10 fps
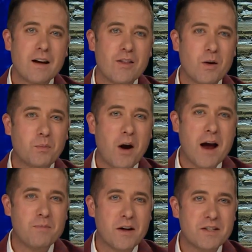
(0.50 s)
There are
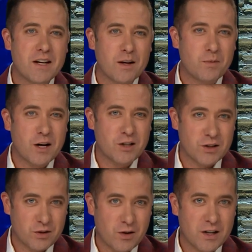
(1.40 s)
Pride Month
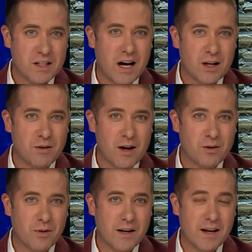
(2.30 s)
celebrations across
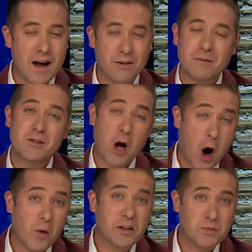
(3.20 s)
Colorado right now. It's
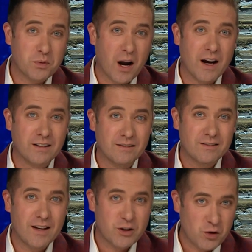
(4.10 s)
always Pride
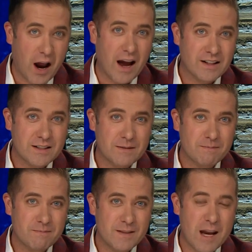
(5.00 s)
at Tracks.
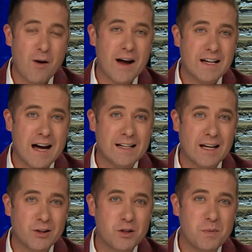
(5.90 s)
The now iconic
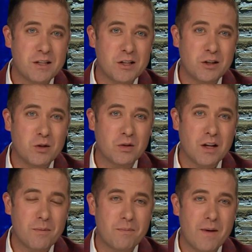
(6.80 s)
L G B T Q
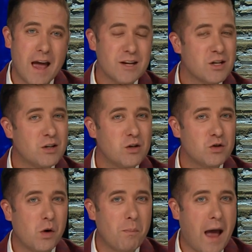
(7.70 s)
club has an
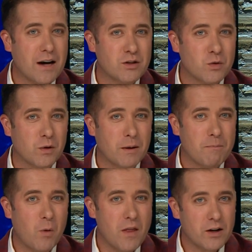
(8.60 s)
unusual backstory,
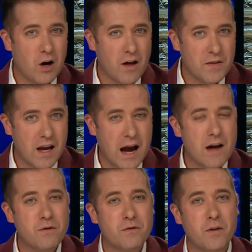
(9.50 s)
one that caught the eye
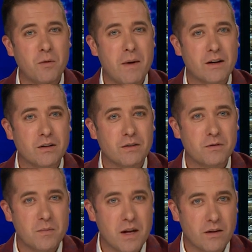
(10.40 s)
of a filmmaker
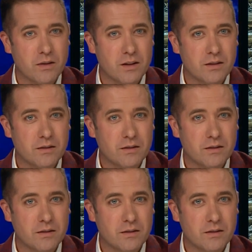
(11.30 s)
from Denver.